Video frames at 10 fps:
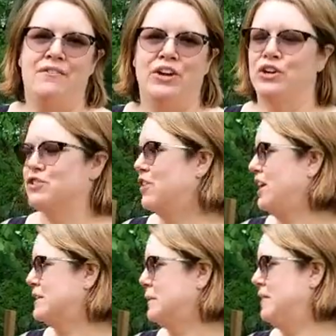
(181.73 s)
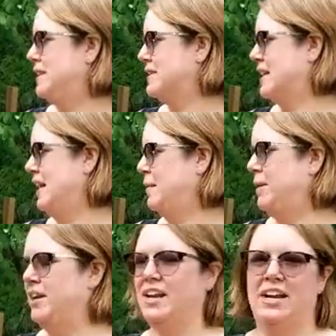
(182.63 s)
Fingers crossed with this guy,
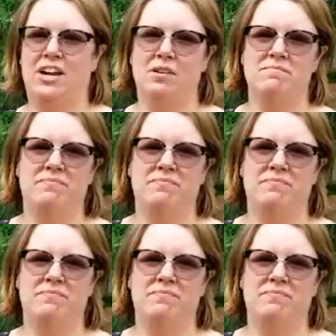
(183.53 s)
but you can hear him.